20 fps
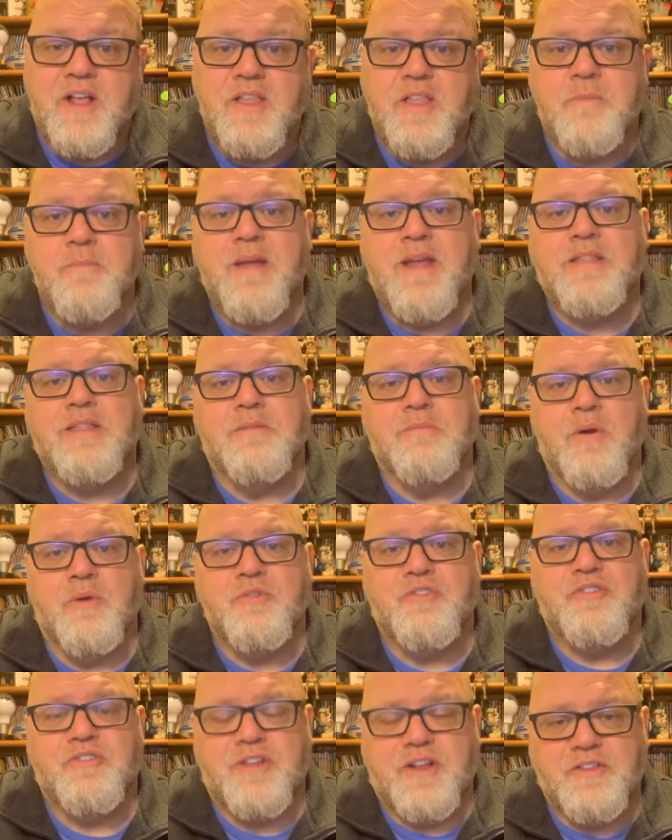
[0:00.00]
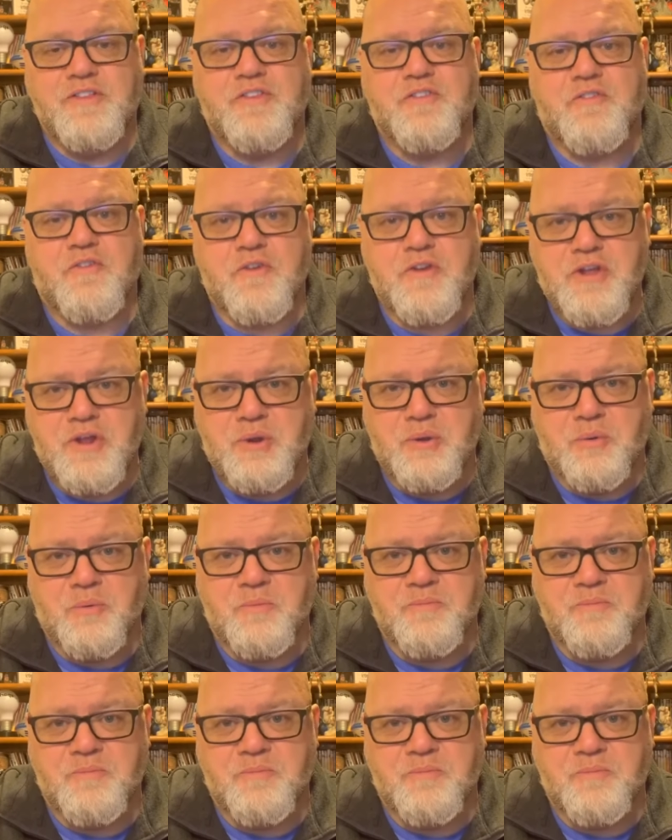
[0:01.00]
that make the most sense for you.